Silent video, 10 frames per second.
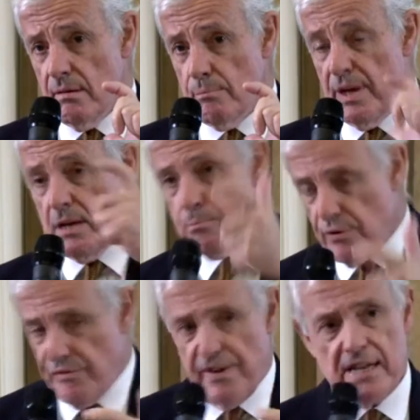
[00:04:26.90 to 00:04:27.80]
being
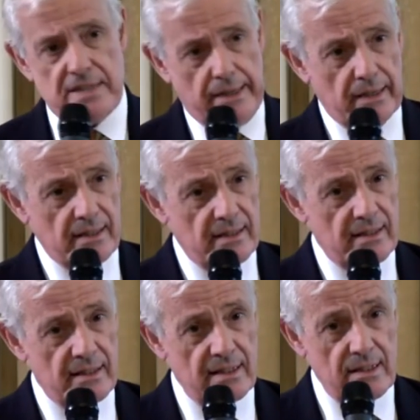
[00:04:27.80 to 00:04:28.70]
prophetic,
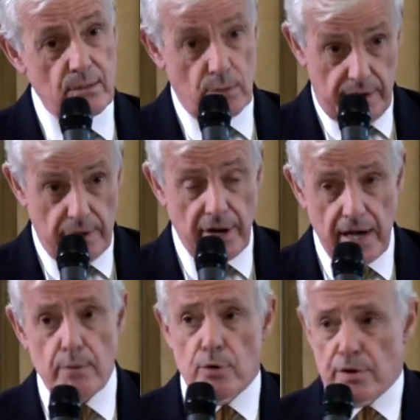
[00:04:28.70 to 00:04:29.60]
although
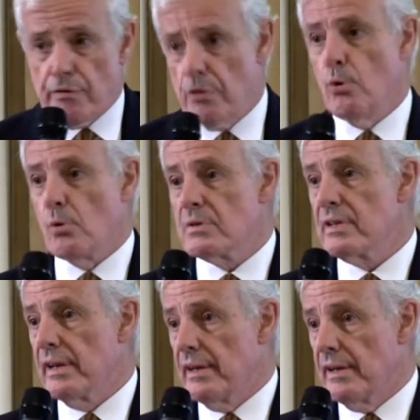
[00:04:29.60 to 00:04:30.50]
he would have thought
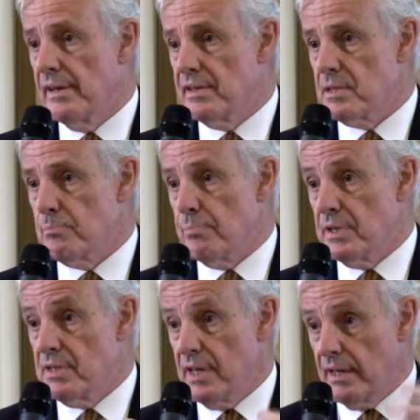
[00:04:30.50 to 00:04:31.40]
in his
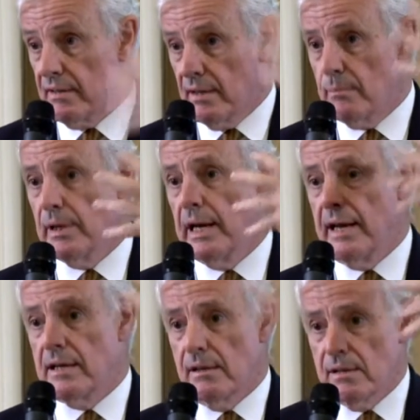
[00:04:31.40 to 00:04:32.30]
particular
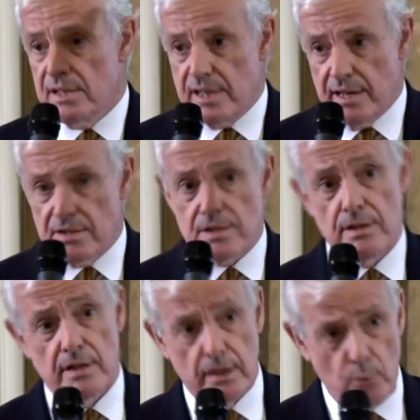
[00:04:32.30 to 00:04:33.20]
millennial sense
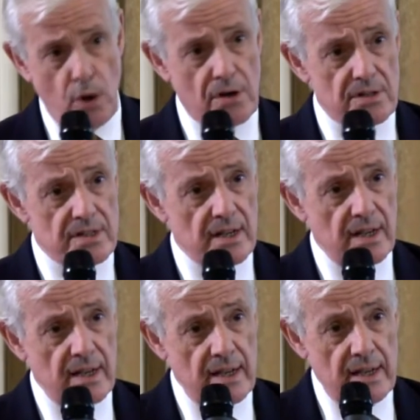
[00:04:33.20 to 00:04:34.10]
that he was.
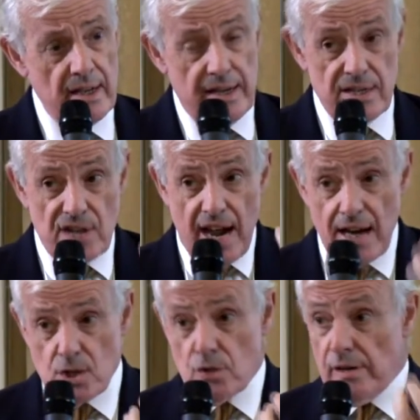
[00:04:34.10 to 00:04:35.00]
He's
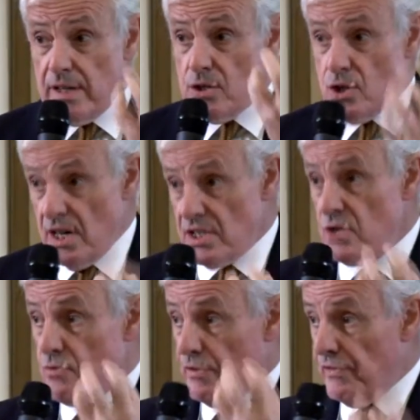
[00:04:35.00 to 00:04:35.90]
actually
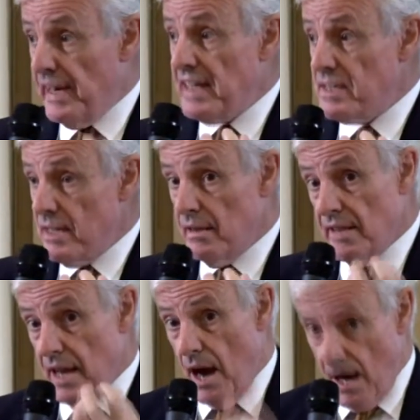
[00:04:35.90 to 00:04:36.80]
just reflecting
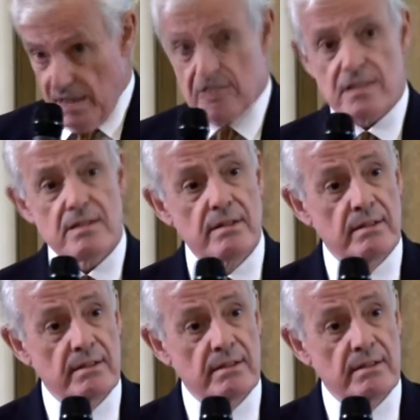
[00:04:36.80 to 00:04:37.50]
the angst